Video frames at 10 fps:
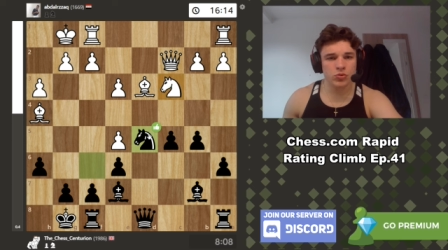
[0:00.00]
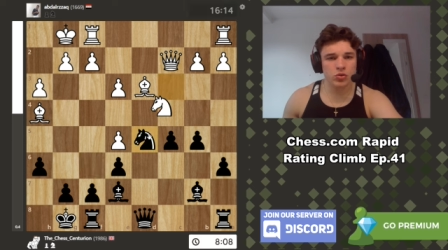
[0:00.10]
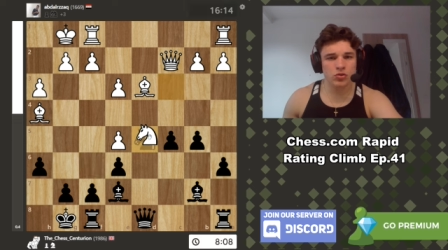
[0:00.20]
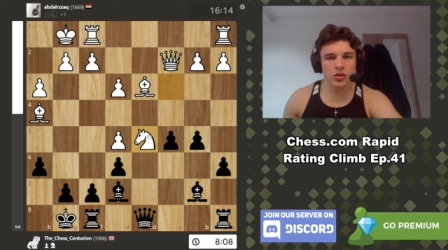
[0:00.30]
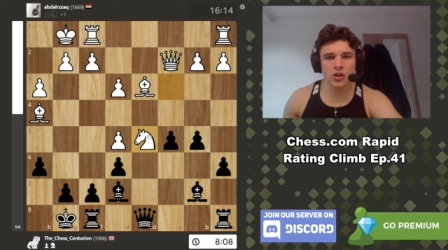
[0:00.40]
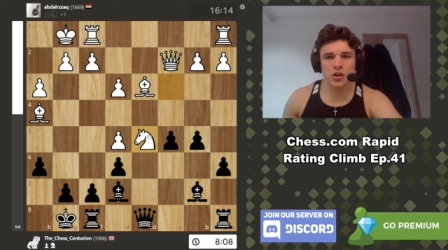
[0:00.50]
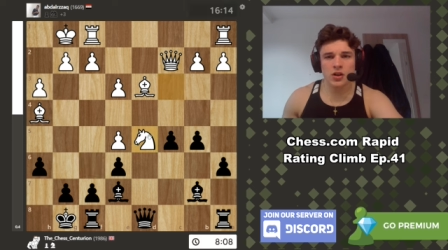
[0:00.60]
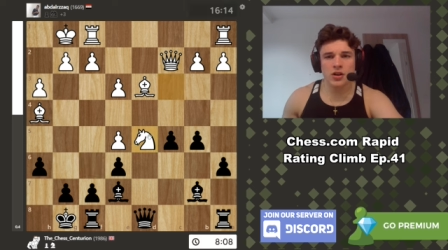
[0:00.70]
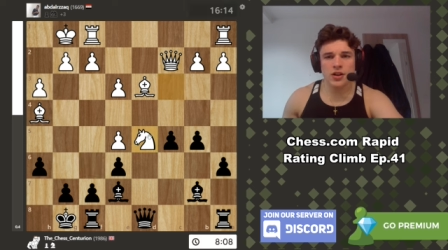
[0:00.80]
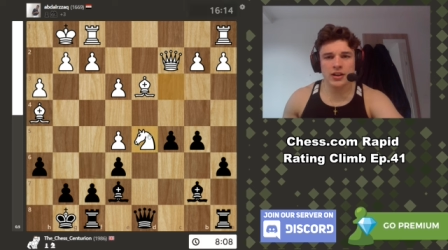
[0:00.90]
good.
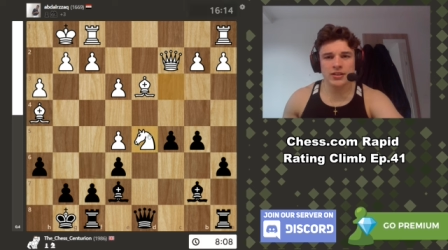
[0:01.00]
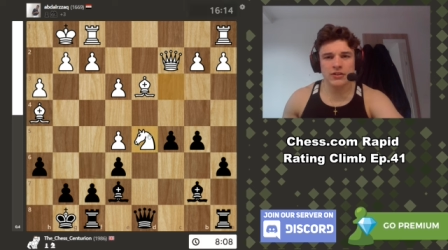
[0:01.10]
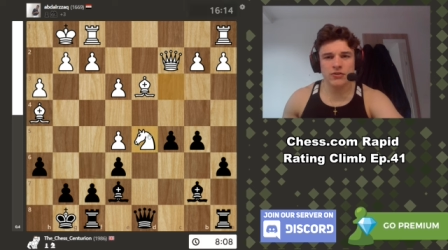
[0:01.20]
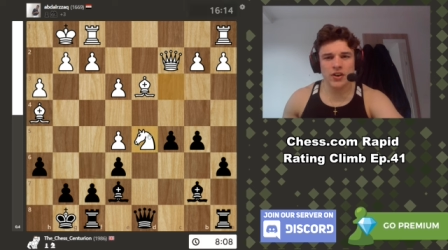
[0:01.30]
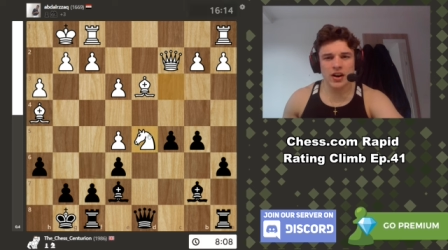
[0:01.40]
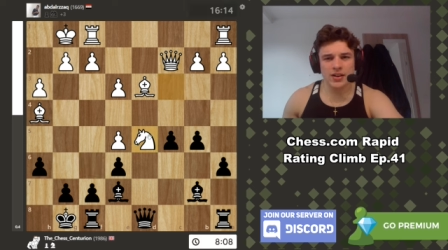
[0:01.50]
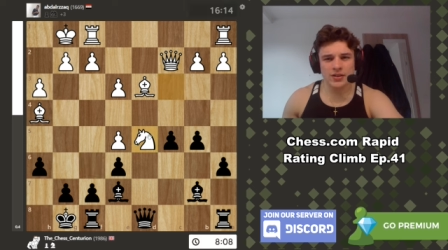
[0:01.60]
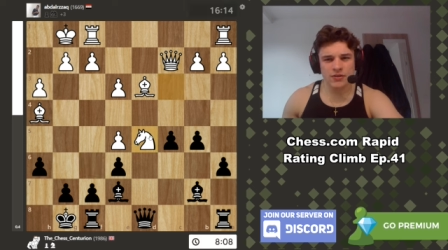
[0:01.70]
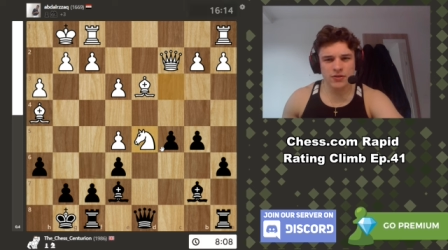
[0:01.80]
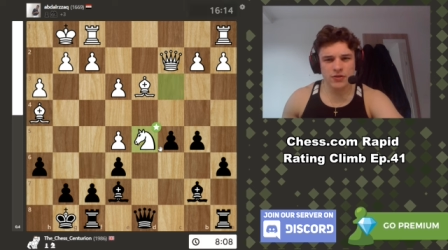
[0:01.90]
Knight d
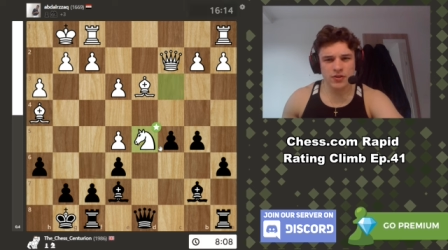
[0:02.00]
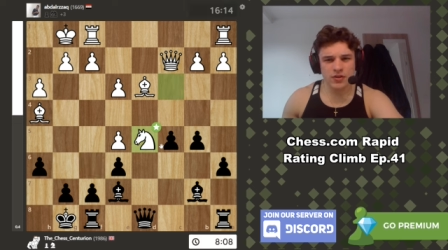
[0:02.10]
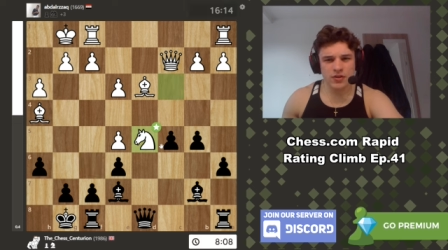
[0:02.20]
five.